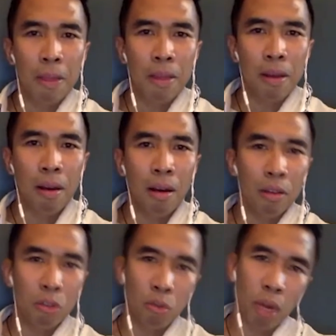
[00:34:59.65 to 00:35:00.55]
young
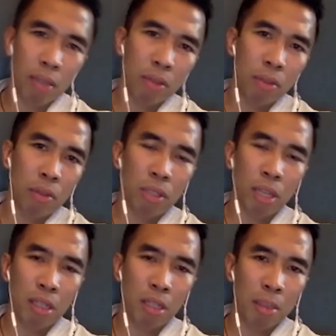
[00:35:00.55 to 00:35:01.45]
directors or
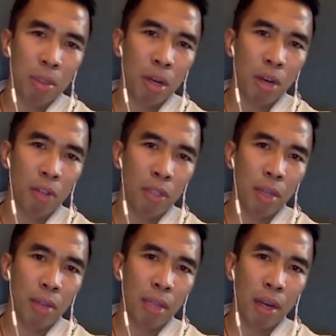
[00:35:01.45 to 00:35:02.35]
cinematographers
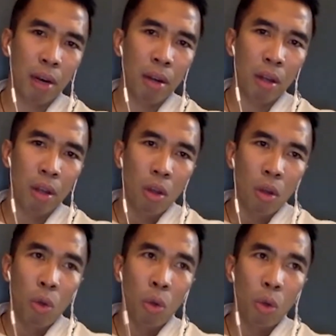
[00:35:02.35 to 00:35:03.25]
out there who